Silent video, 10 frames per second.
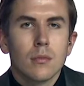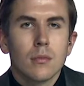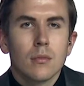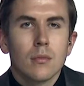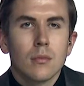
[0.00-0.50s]

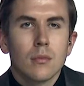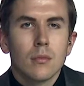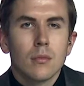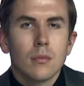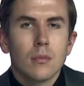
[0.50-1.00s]

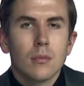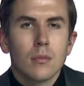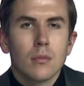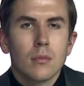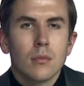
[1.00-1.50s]

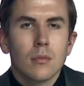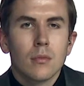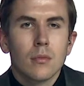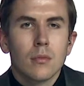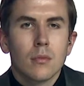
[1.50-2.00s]

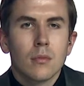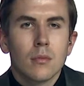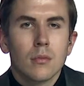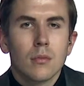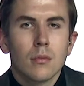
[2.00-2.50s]

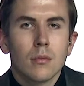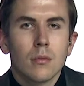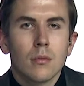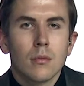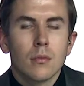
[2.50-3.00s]

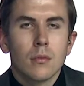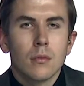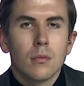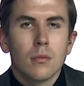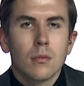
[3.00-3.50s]

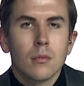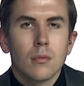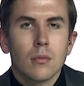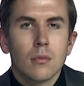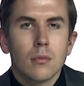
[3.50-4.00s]

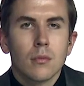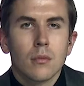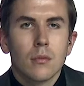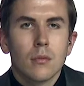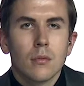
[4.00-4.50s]

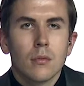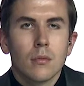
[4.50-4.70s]
(not speaking)